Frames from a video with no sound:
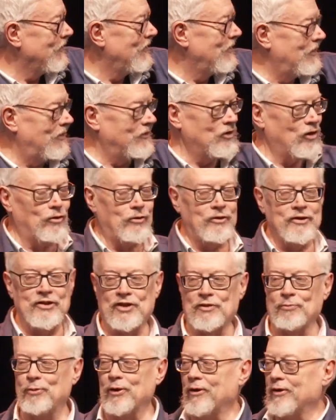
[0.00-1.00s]
And the Holy
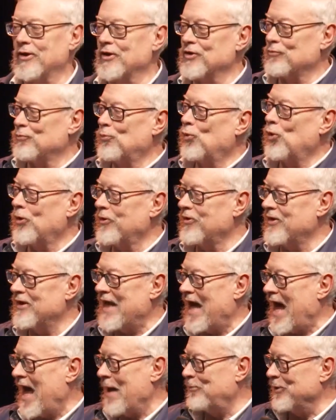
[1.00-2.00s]
Spirit is more than
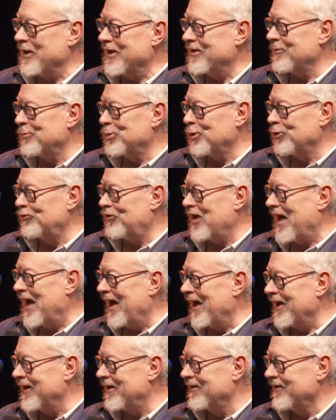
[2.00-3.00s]
happy to
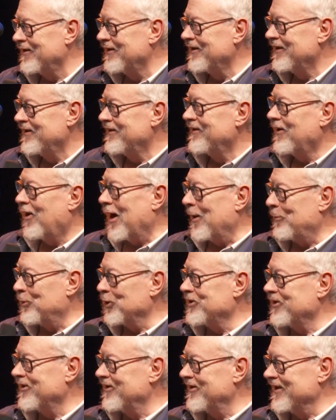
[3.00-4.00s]
provide
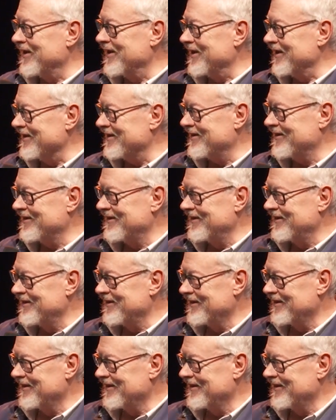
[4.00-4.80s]
opportunities.